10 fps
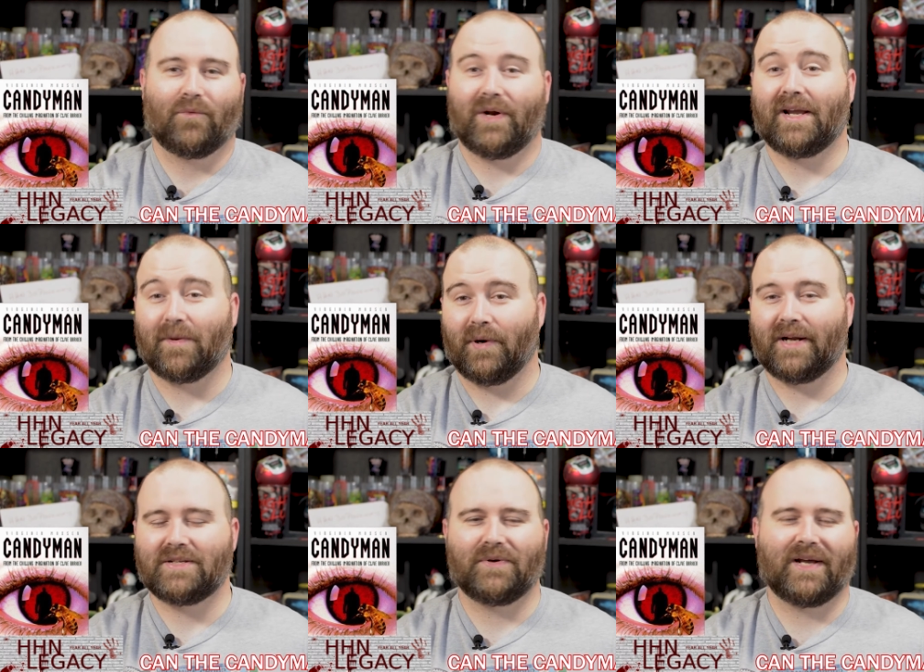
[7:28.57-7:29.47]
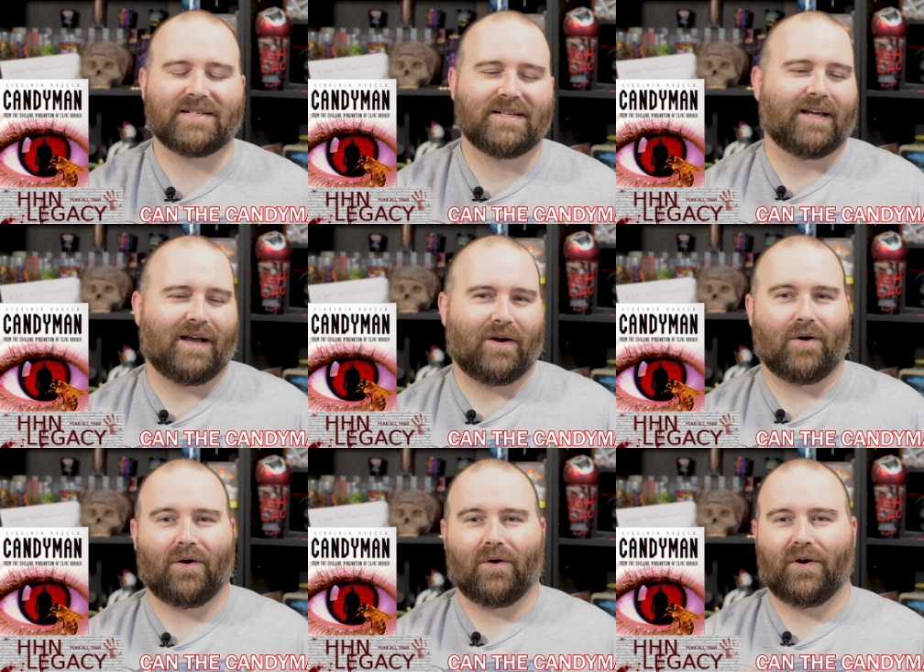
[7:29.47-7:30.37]
he could bring to it,
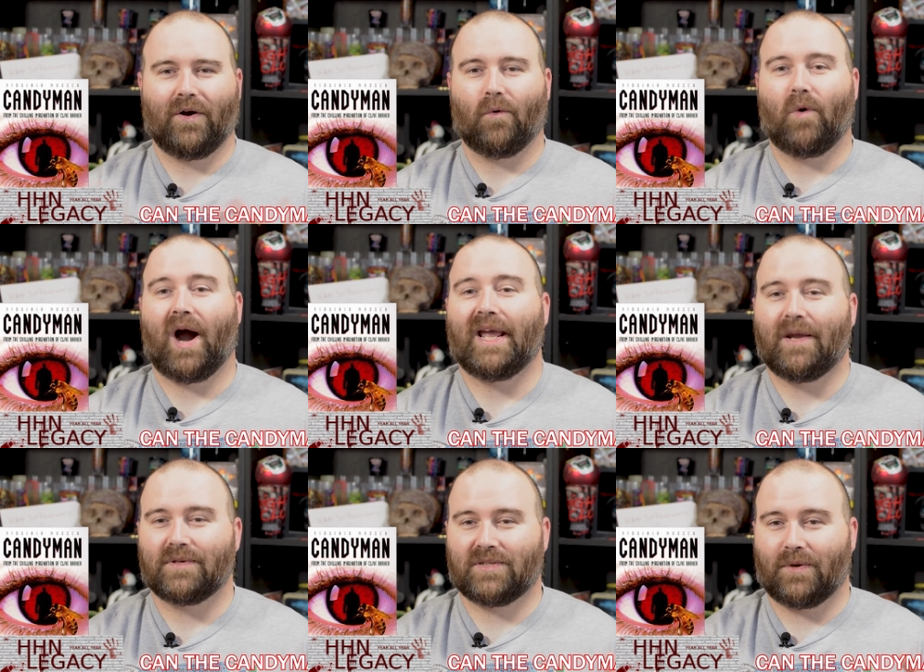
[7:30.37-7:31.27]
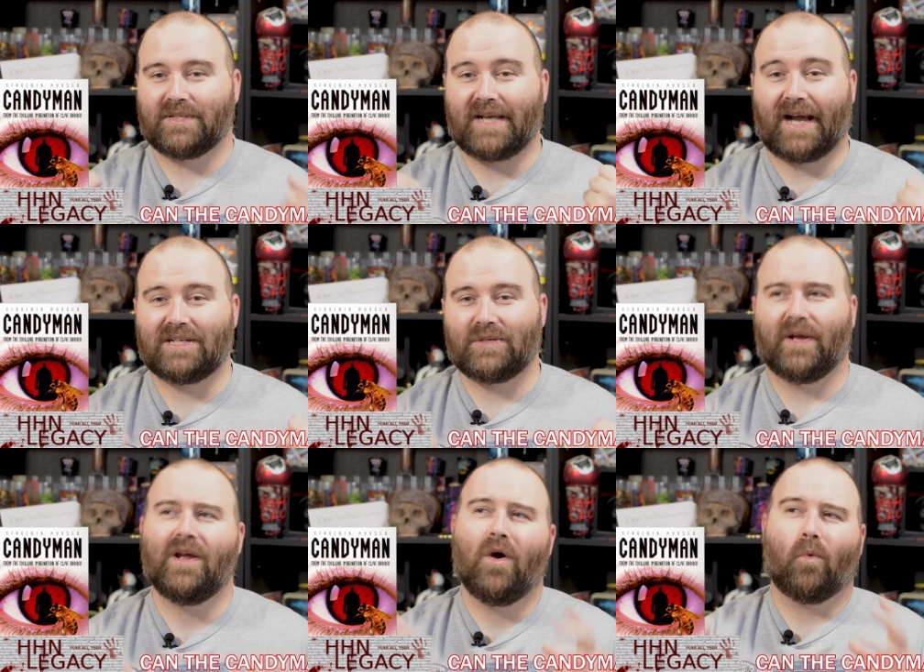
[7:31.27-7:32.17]
or why he was so attached to
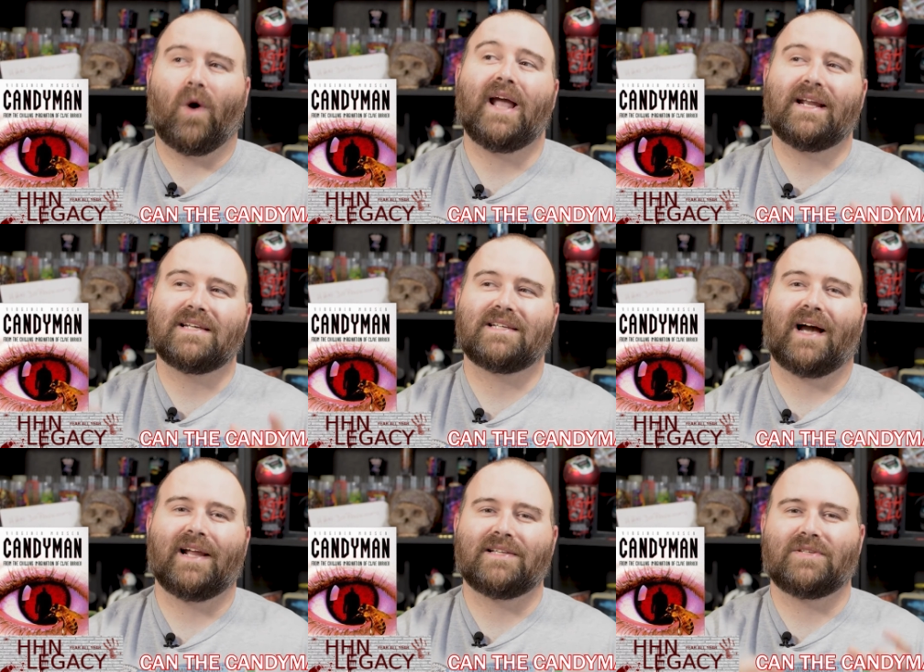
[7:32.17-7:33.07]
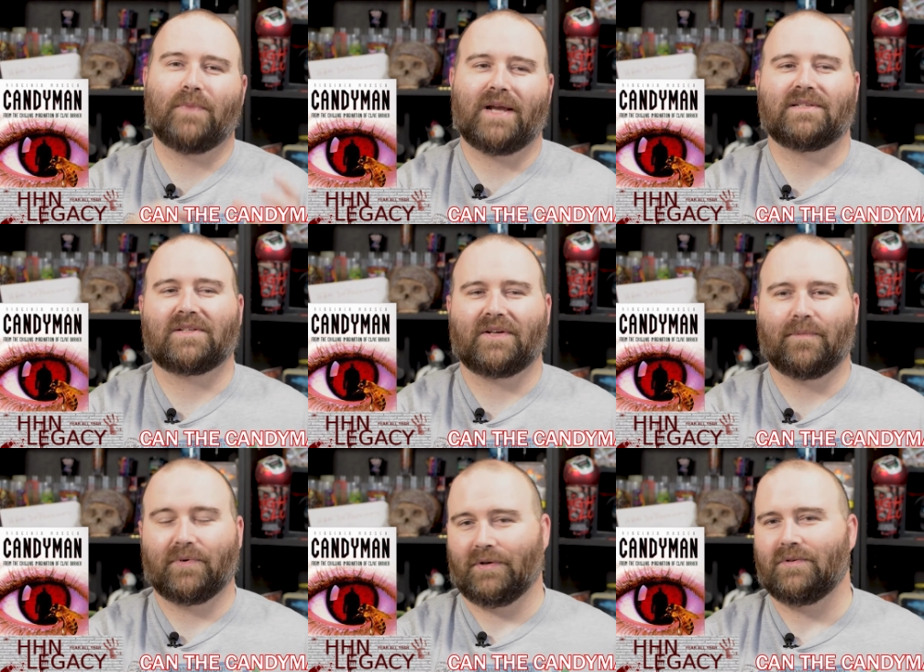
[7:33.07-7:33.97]
it, why he decided to
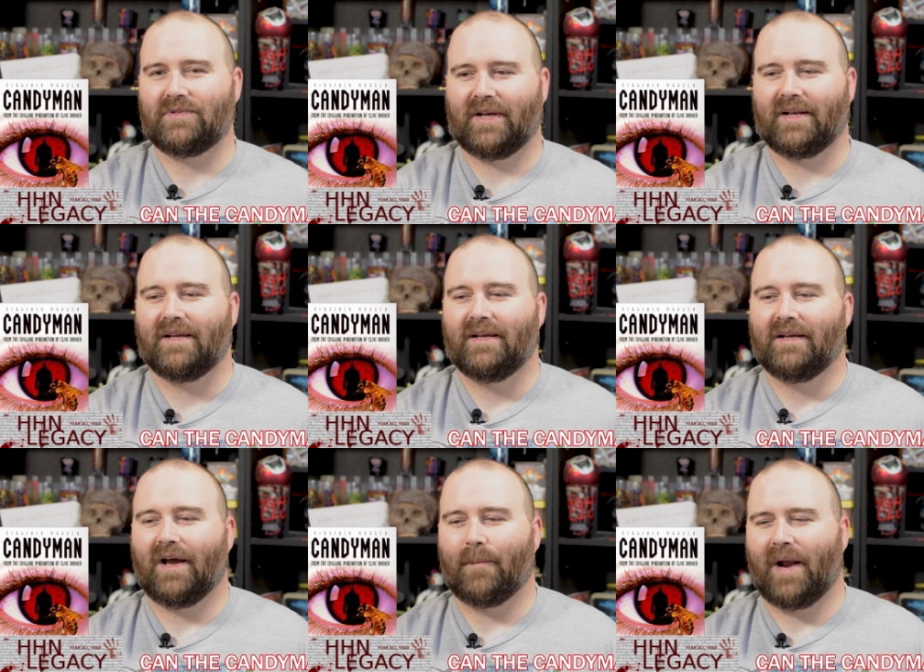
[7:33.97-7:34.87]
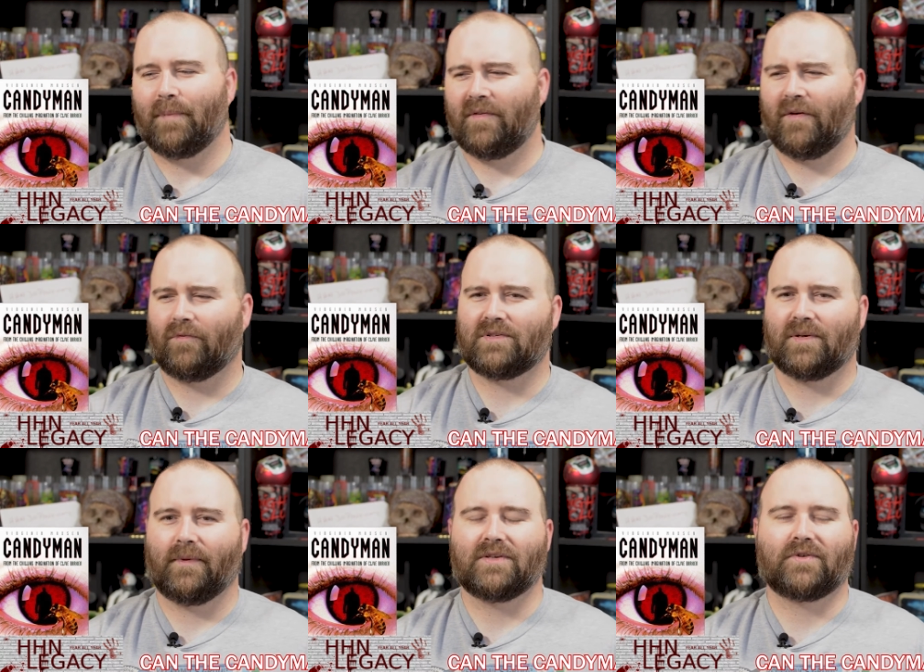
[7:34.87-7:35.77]
basically produce it. And I believe he wrote
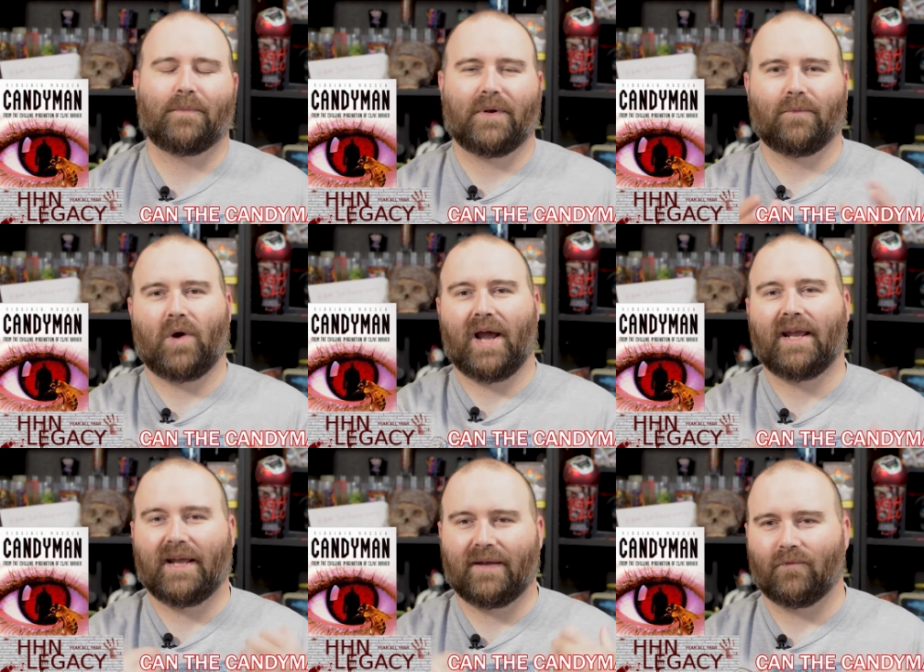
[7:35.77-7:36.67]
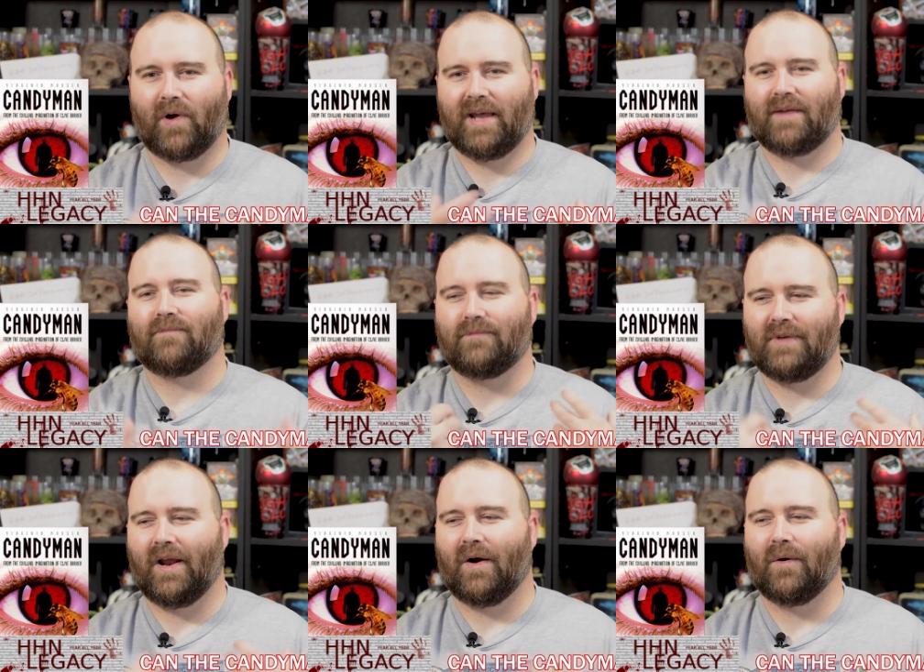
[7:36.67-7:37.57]
some of the script, but why he
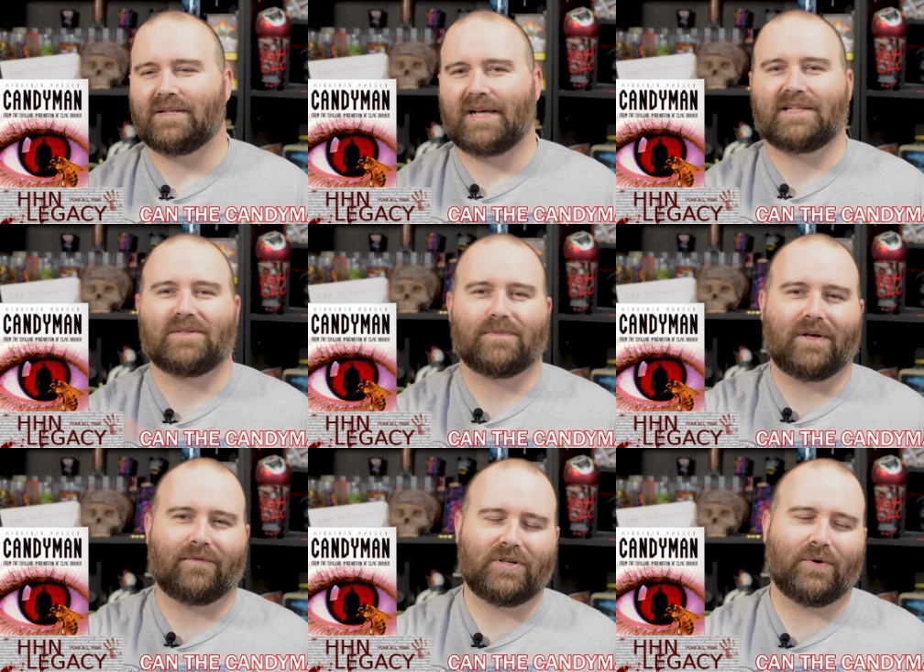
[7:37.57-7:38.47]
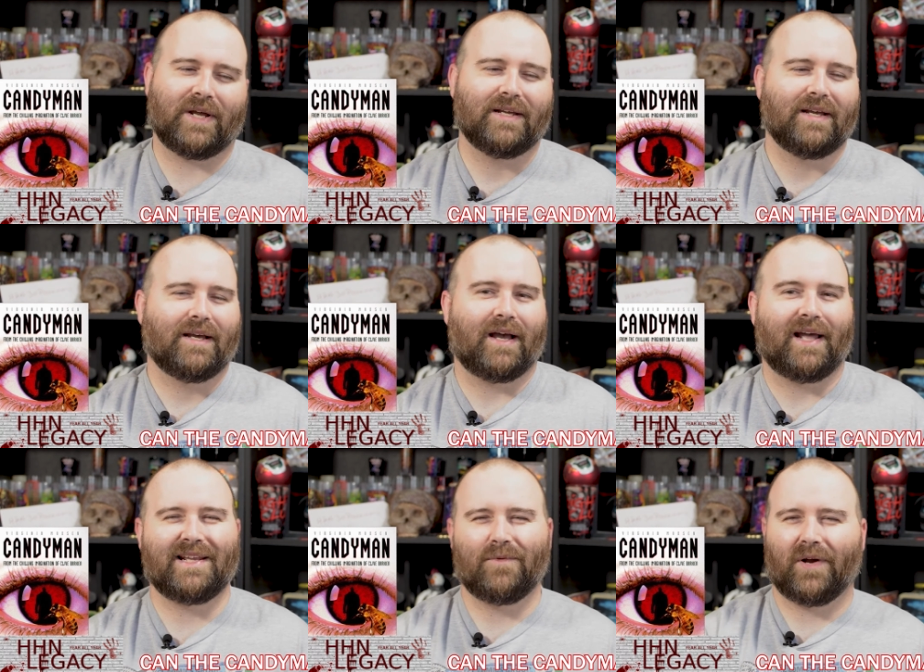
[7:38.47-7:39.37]
attached himself to it
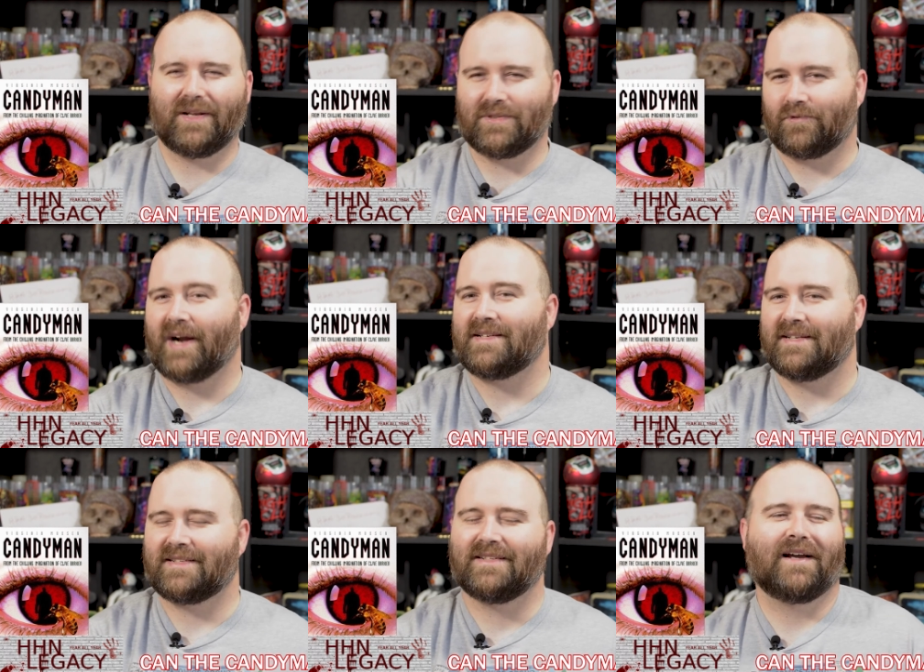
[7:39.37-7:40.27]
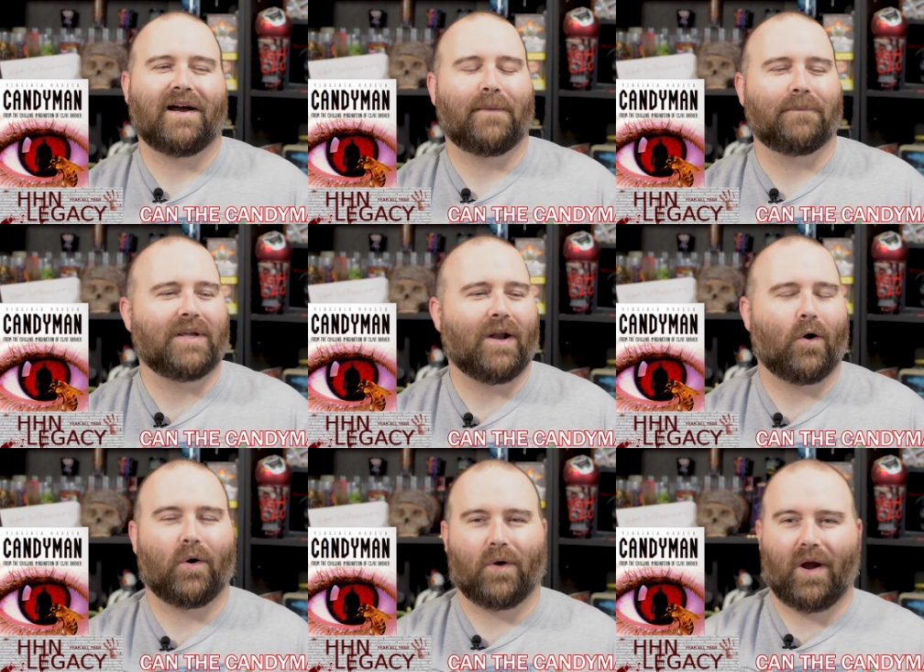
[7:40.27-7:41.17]
and didn't want to direct it,
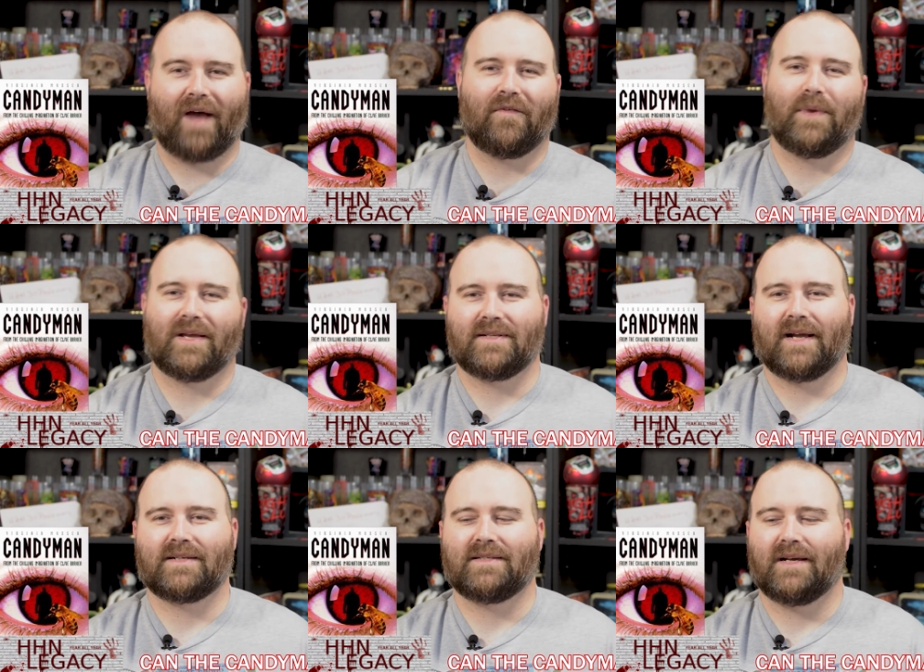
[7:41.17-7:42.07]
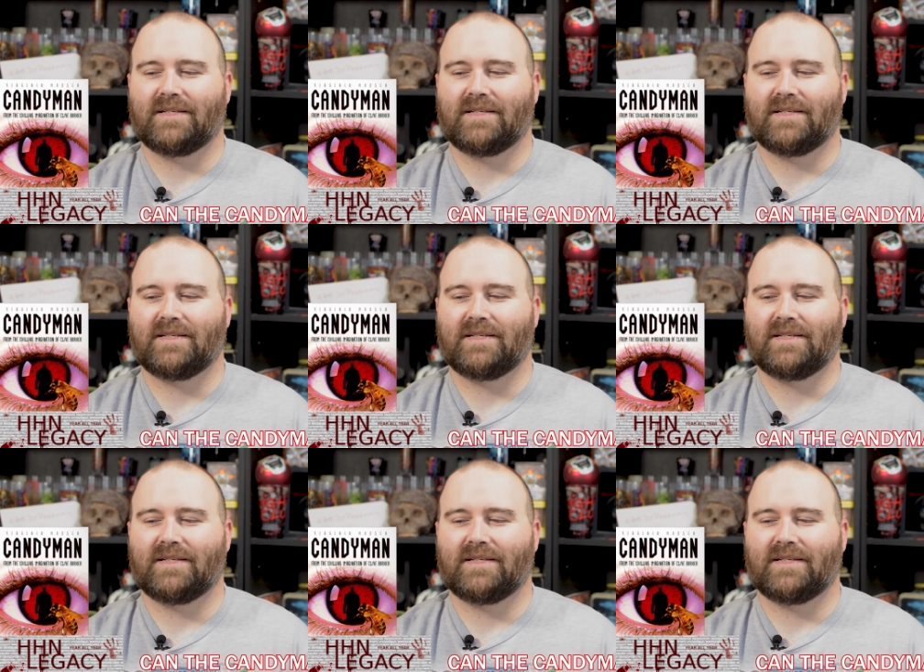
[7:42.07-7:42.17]
or have it be his next